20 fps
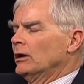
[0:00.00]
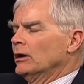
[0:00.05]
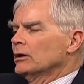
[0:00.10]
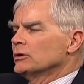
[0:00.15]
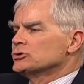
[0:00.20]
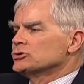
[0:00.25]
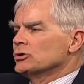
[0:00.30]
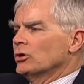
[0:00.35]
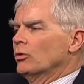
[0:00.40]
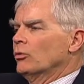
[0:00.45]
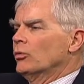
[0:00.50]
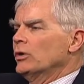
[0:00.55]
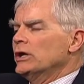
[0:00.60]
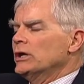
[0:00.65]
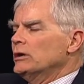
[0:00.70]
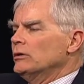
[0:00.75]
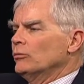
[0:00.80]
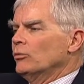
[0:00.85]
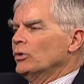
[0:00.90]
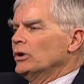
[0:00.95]
So
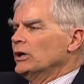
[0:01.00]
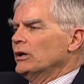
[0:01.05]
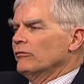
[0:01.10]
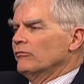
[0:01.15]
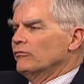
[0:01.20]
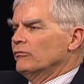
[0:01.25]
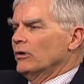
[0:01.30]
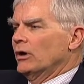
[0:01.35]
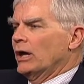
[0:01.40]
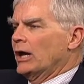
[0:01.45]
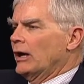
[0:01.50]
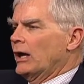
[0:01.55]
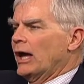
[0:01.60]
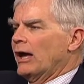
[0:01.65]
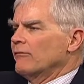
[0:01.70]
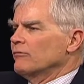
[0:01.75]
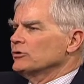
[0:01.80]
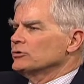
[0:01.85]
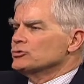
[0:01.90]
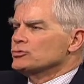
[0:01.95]
we, we have,
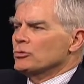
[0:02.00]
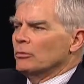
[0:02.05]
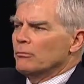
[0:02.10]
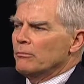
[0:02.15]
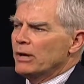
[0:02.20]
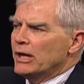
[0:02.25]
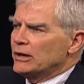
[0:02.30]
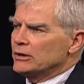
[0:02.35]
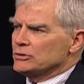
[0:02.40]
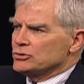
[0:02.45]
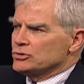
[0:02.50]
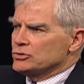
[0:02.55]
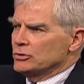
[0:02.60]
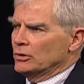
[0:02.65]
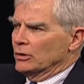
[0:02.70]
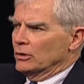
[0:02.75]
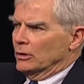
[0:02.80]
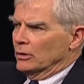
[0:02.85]
have a tremendous